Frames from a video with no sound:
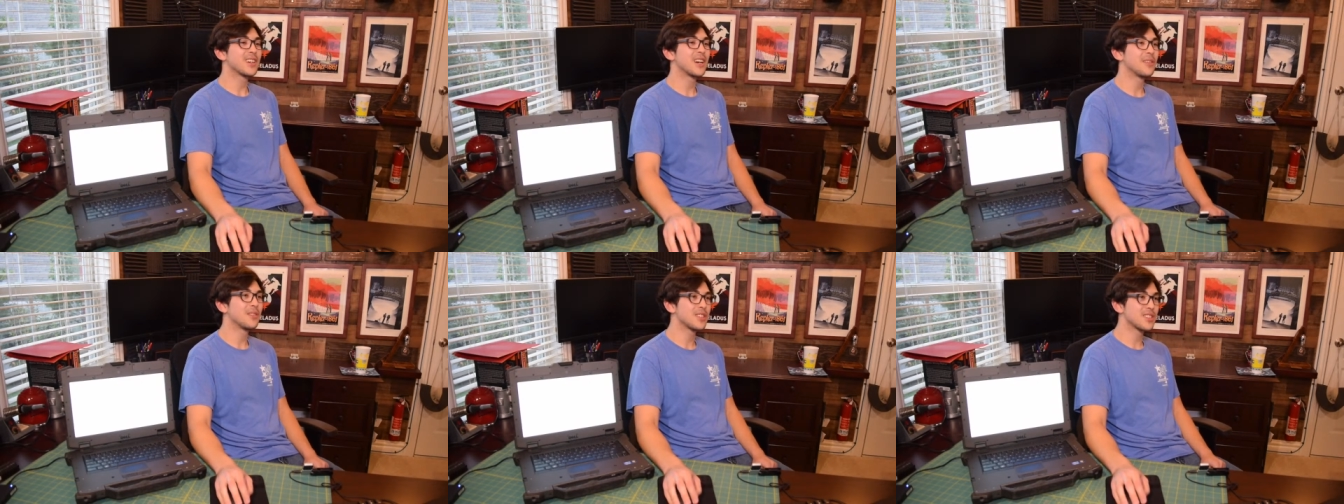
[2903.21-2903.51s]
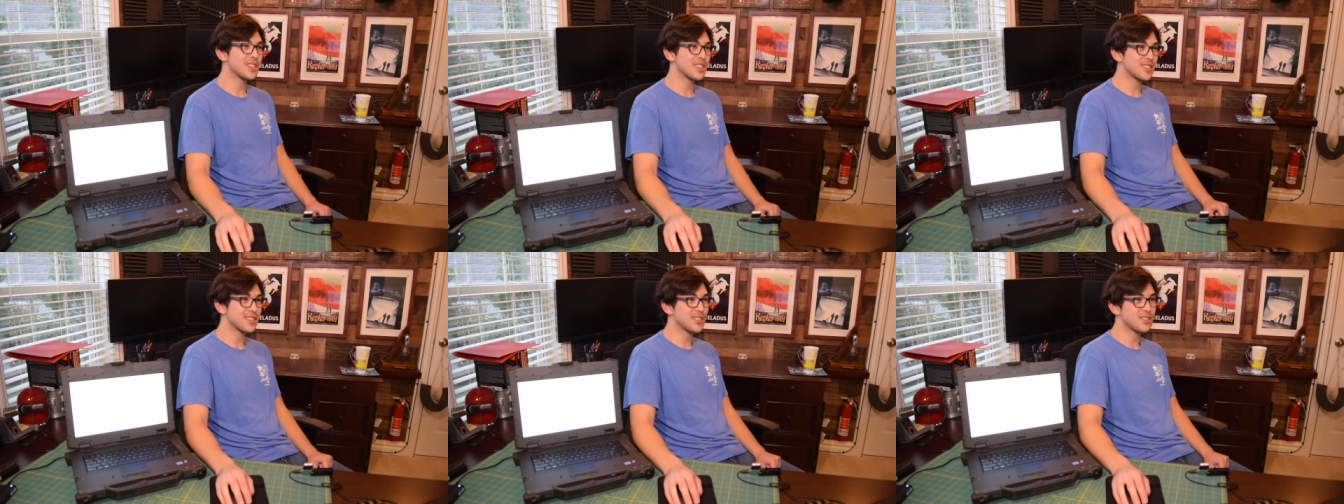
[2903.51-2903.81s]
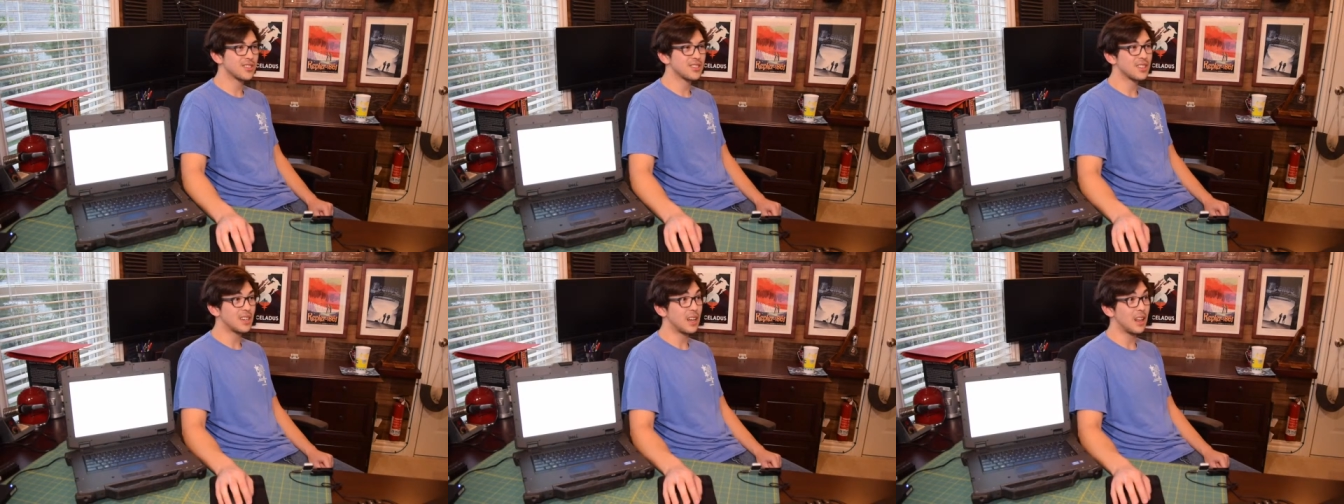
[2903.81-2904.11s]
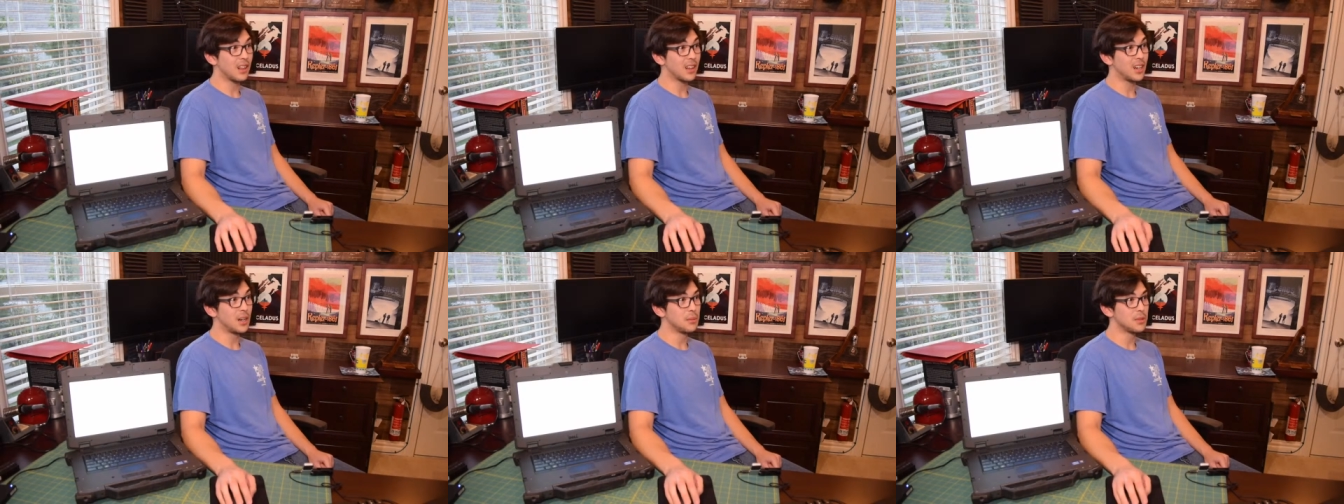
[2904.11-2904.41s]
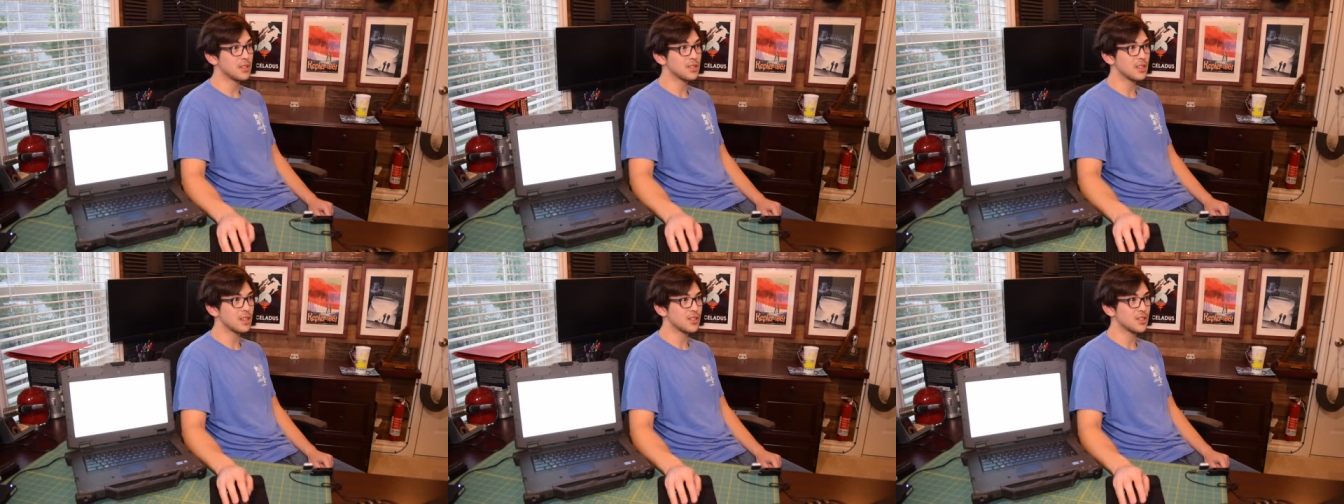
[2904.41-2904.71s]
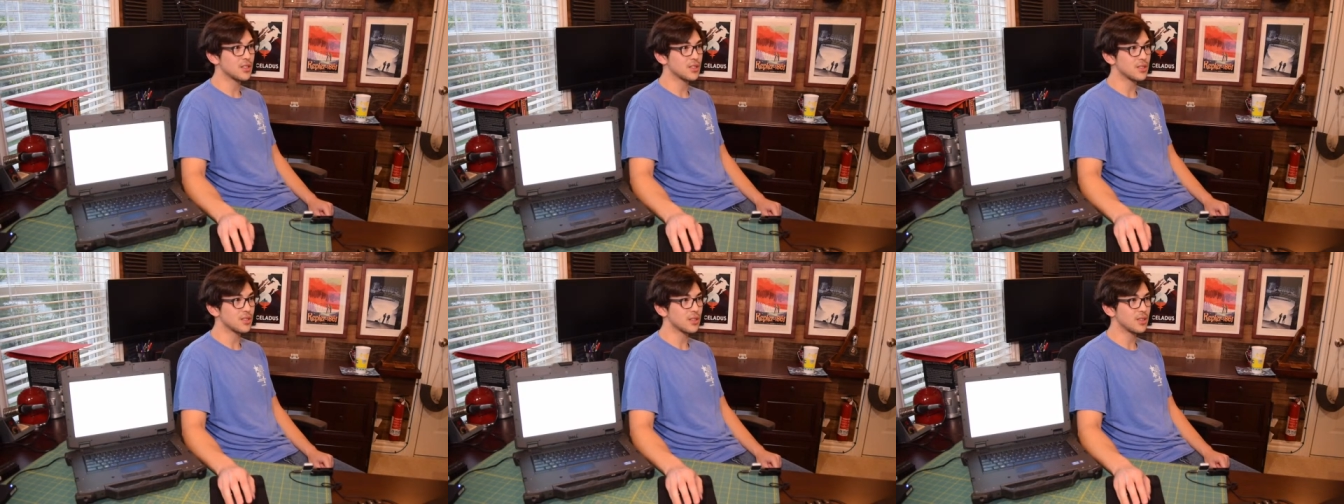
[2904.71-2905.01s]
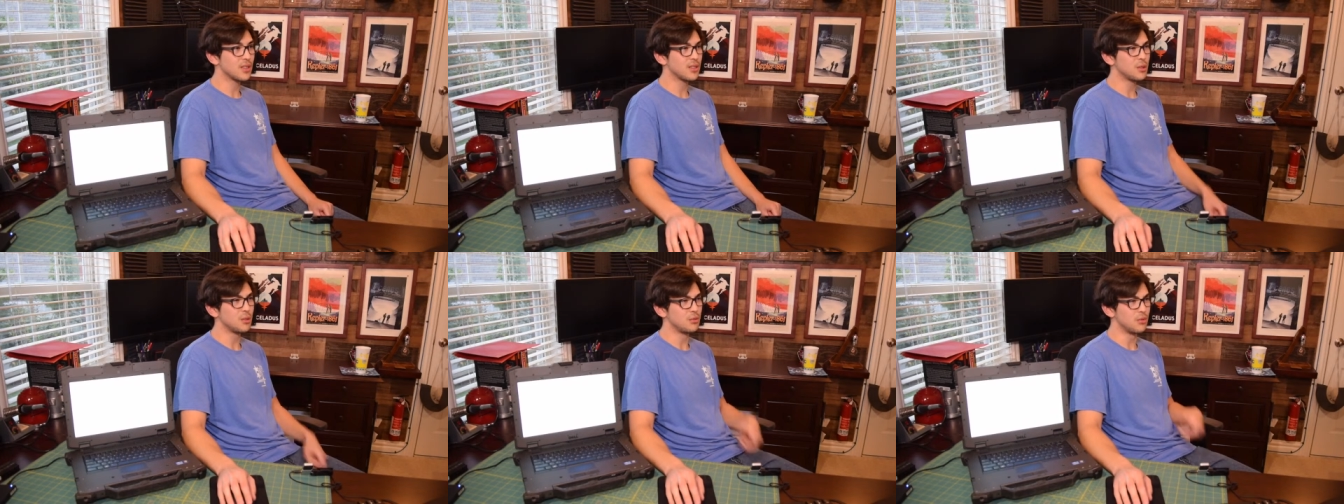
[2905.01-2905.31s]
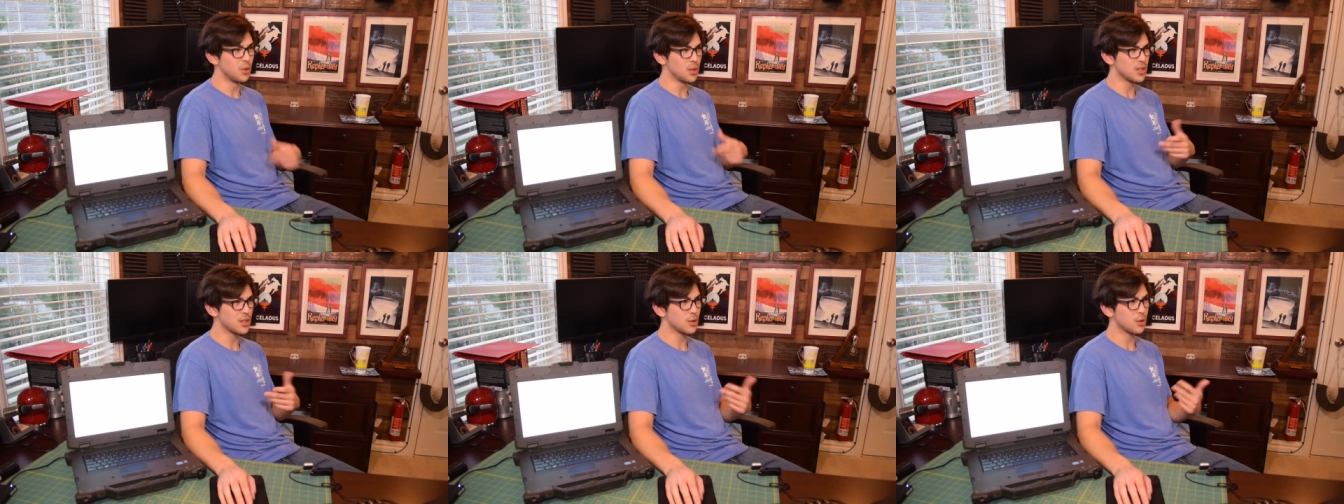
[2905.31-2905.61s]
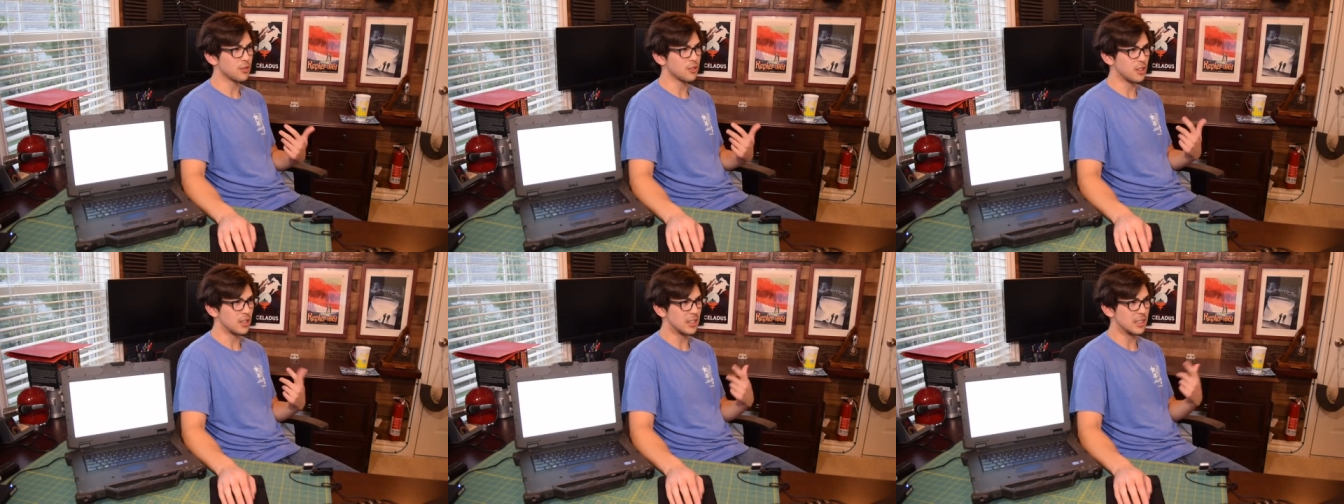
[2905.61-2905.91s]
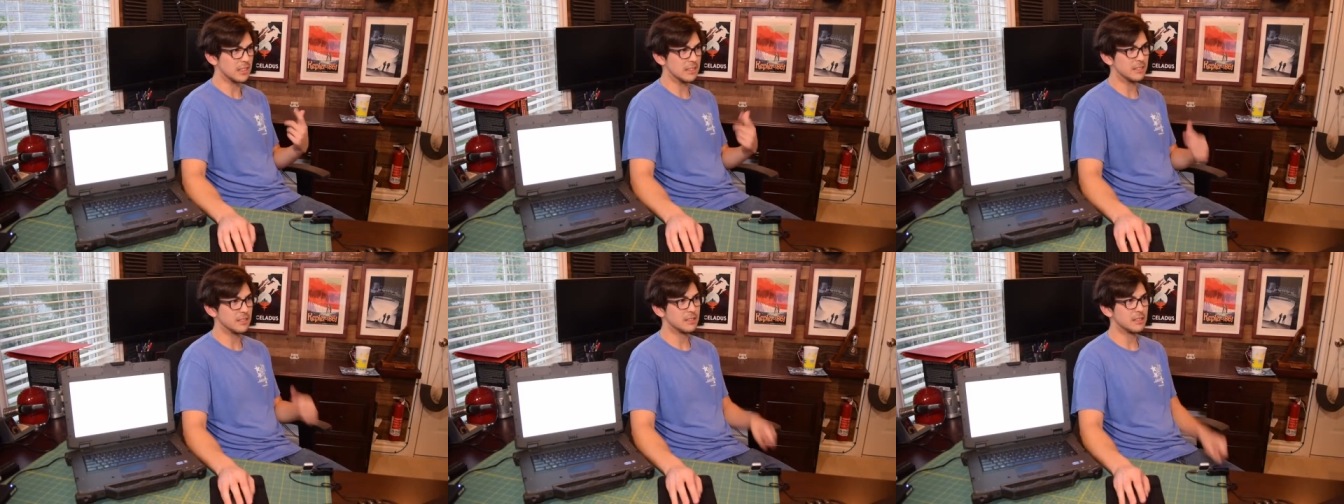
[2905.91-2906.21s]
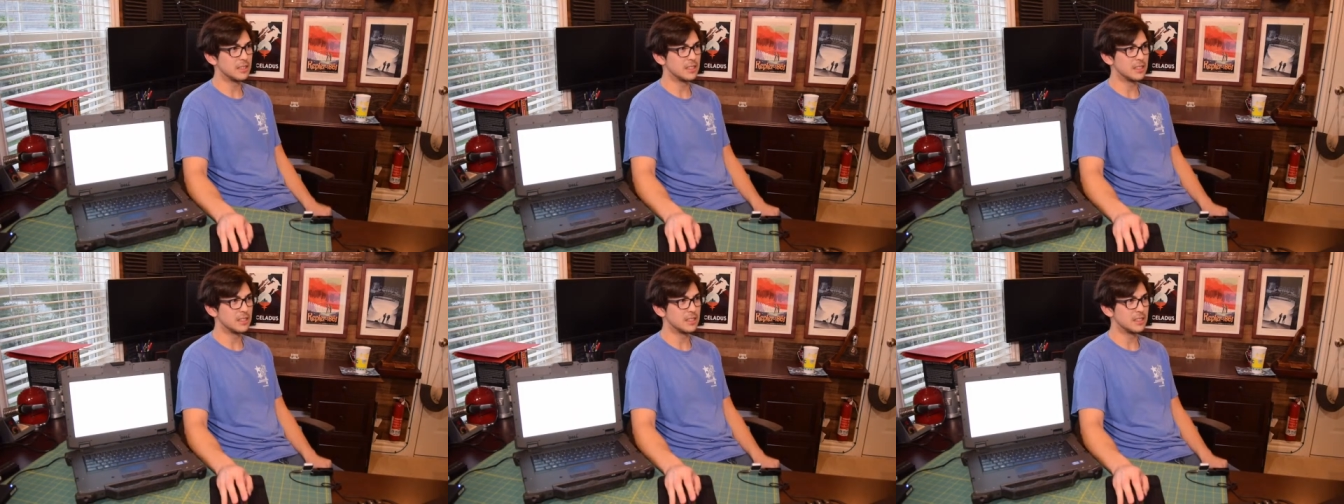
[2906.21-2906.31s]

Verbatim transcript: Comment section, uh, comment section starting. Oh, voice crack.